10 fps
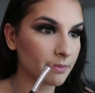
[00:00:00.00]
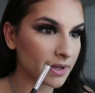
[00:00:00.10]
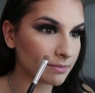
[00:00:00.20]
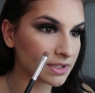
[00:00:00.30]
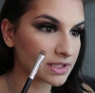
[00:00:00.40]
very
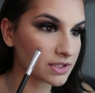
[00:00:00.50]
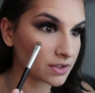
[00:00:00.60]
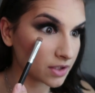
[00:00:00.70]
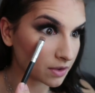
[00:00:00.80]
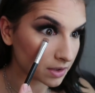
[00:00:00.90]
pigmented,
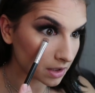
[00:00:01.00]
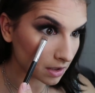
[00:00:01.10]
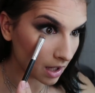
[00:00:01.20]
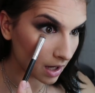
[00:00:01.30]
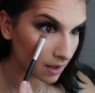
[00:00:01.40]
so you don't need a
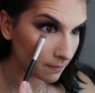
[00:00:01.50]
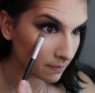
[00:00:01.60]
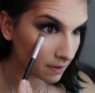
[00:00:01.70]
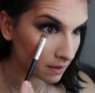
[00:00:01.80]
lot.